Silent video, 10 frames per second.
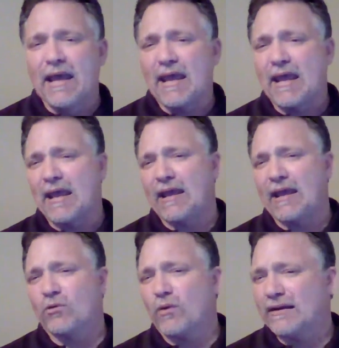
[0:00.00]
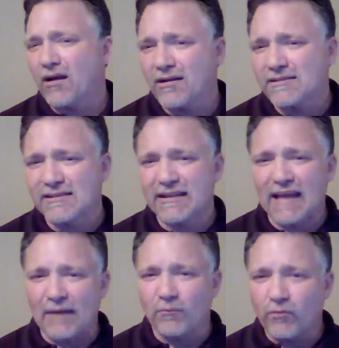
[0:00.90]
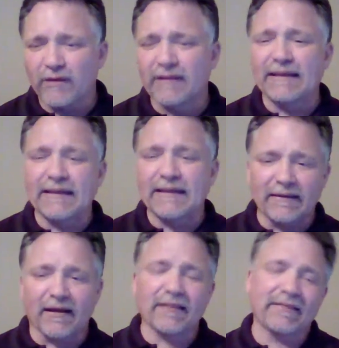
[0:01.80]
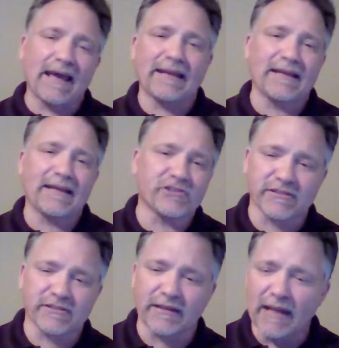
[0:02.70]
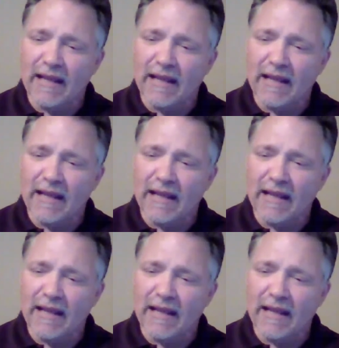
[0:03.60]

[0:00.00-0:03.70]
And quite honestly, I'm really not that interested."